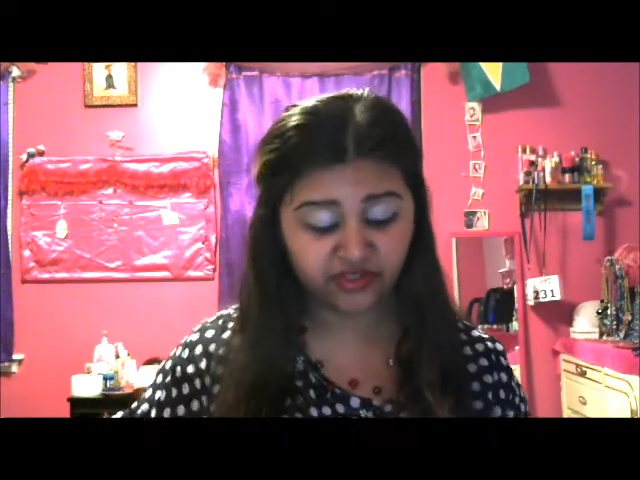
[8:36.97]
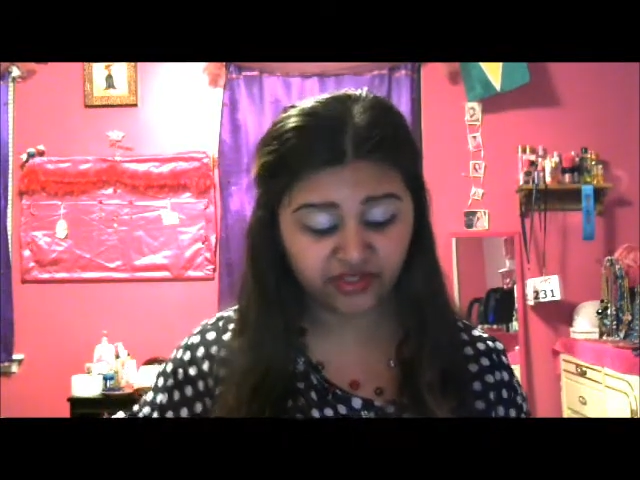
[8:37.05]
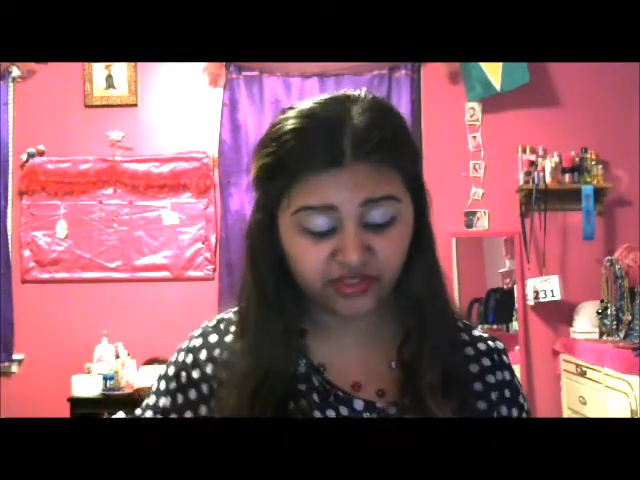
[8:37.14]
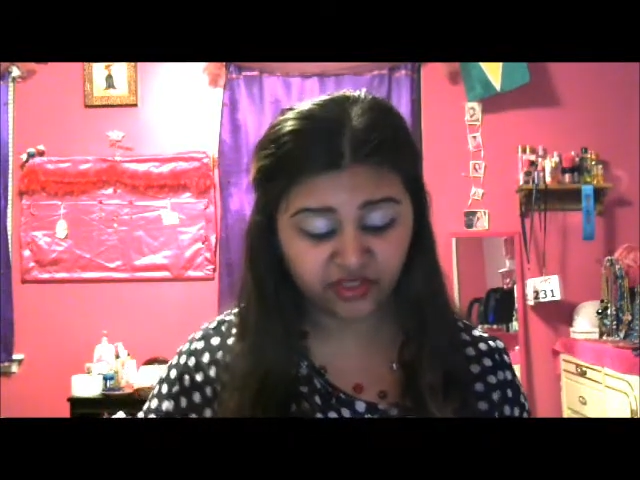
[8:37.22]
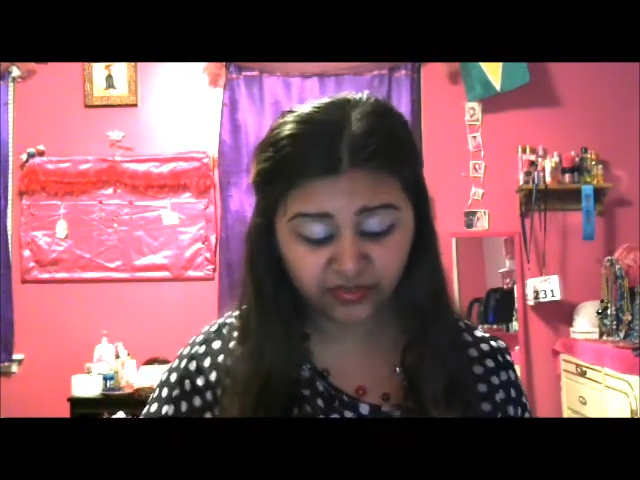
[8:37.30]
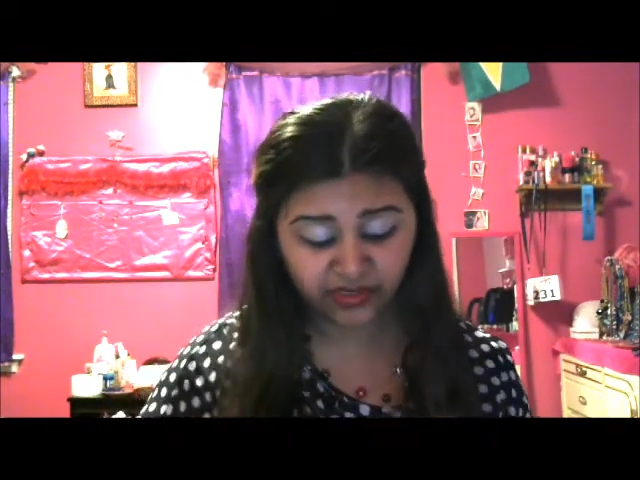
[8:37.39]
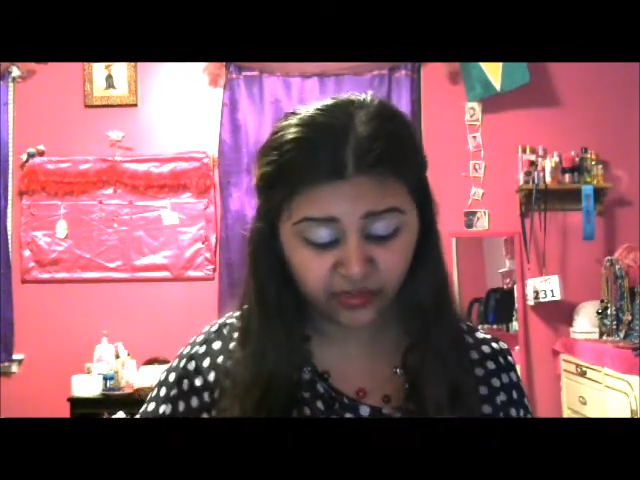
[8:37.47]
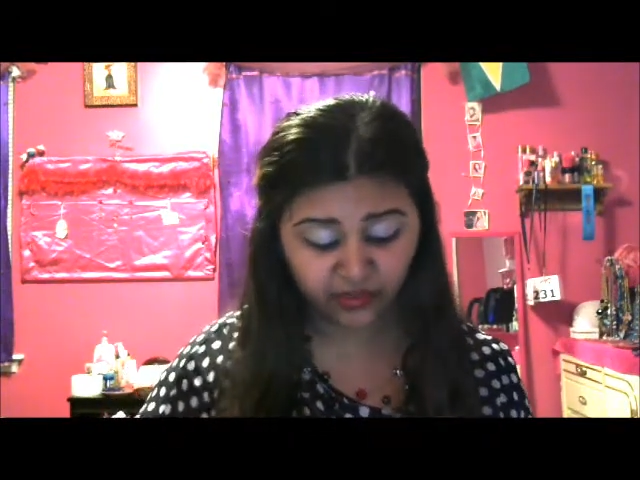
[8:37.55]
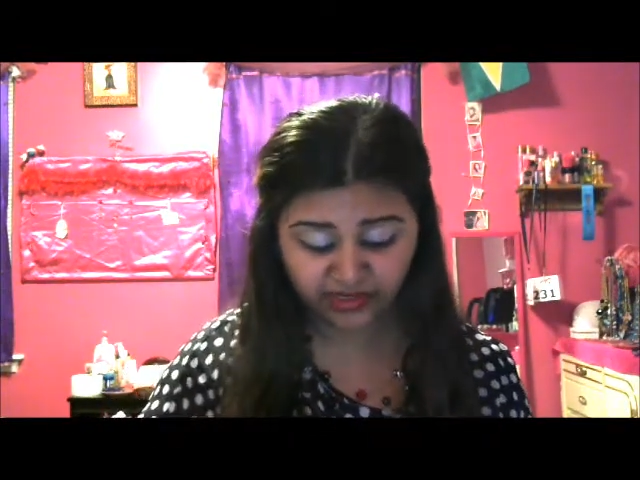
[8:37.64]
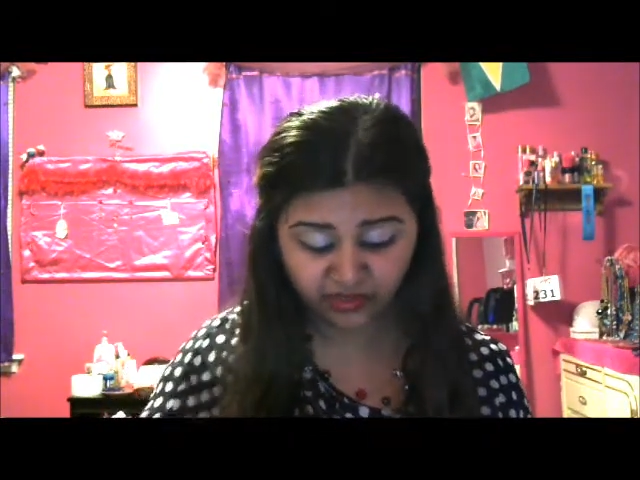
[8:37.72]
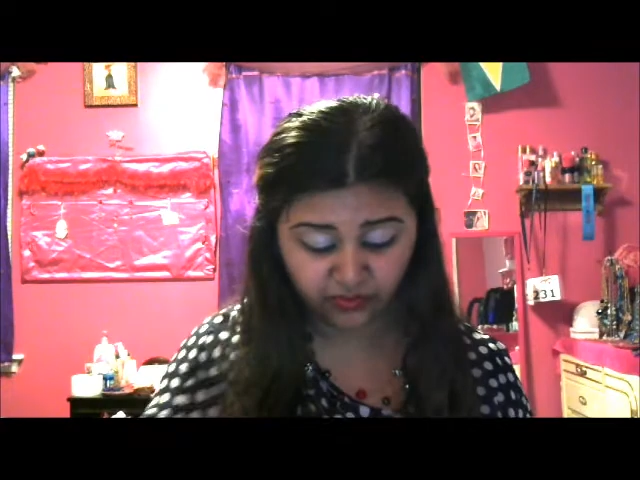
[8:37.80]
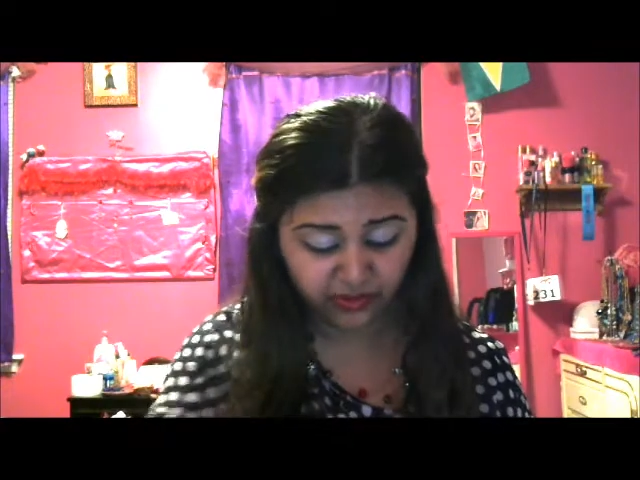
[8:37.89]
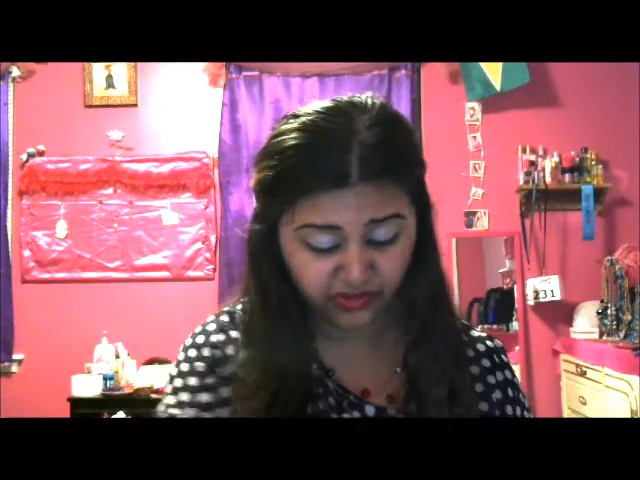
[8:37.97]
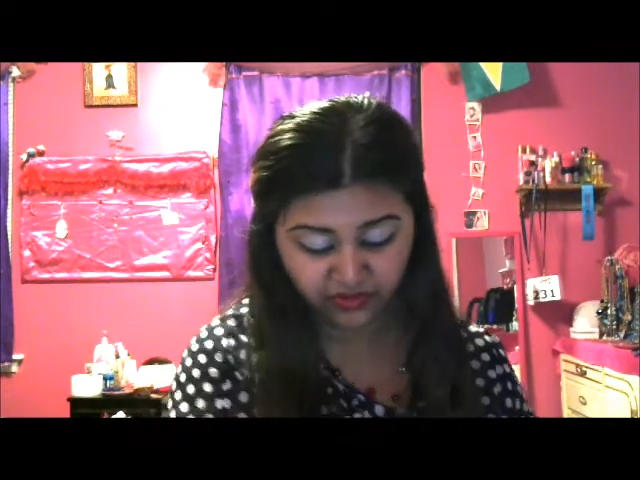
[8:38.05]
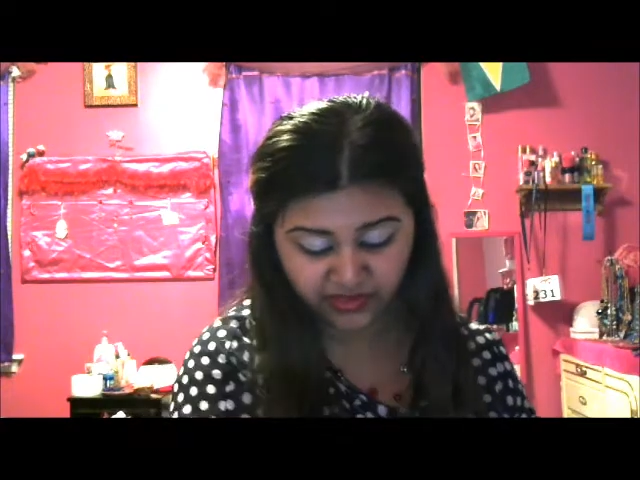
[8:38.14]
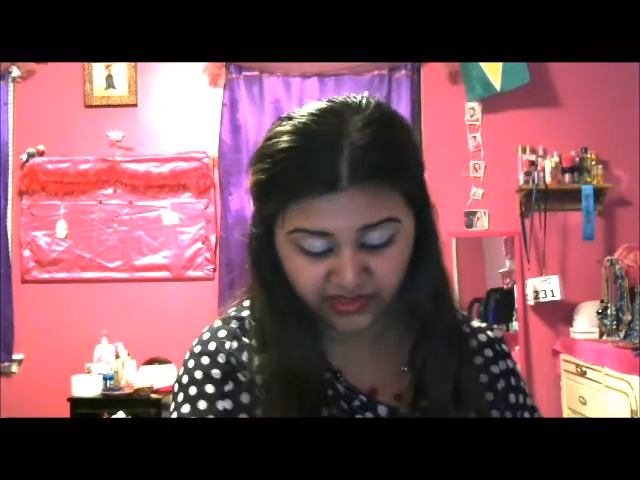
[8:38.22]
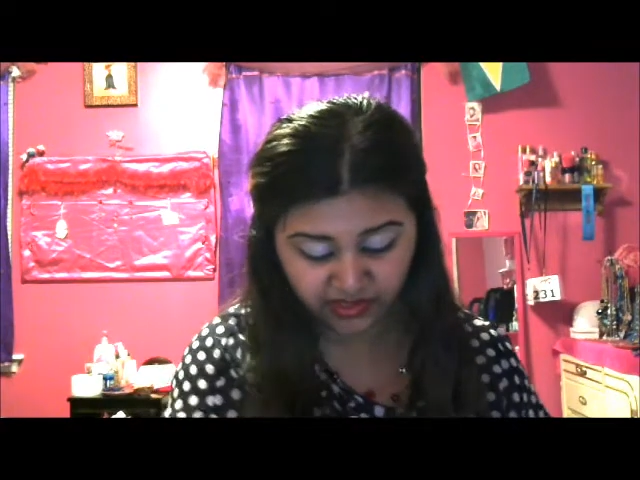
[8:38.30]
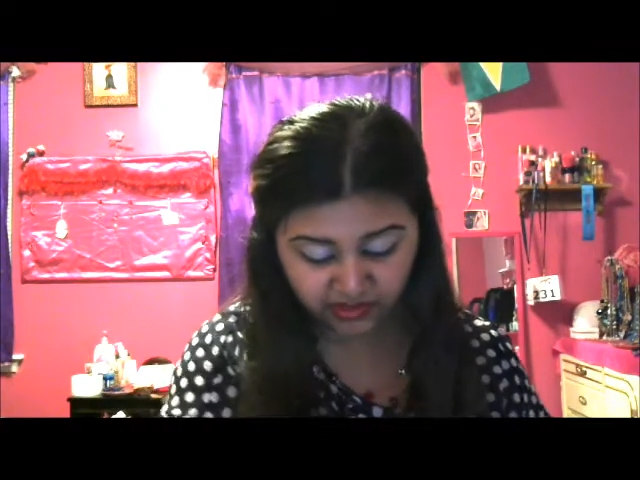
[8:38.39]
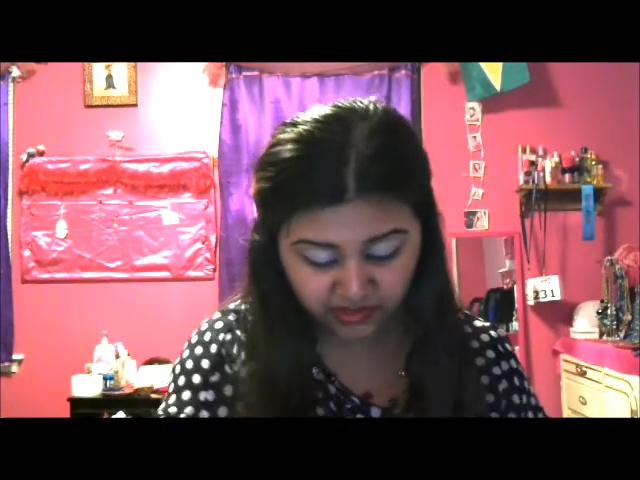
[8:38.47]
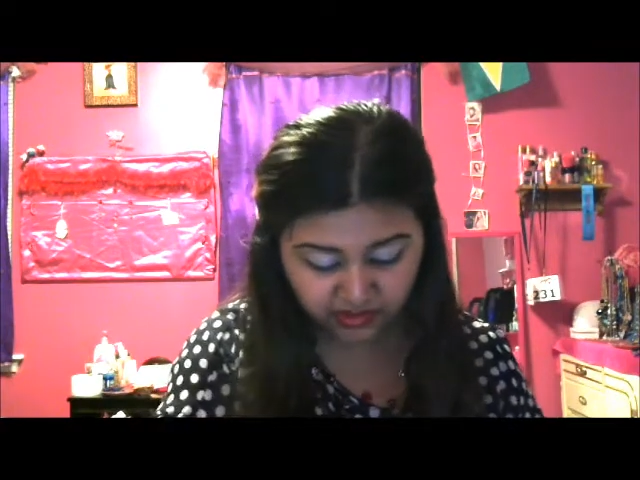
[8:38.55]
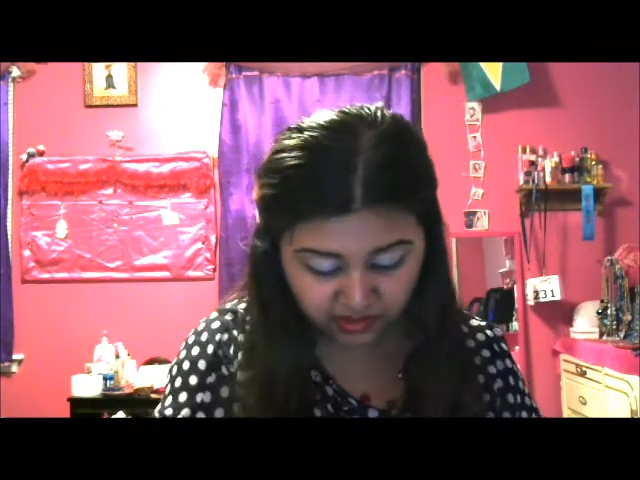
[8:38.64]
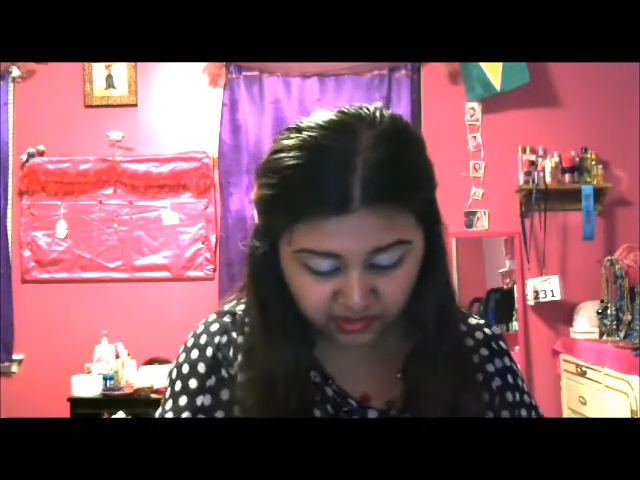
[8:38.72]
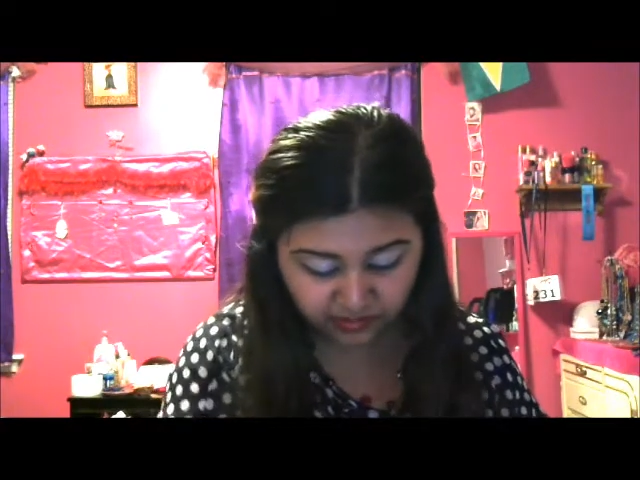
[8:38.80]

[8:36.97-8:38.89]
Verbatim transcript: There's so many ways to wear those things.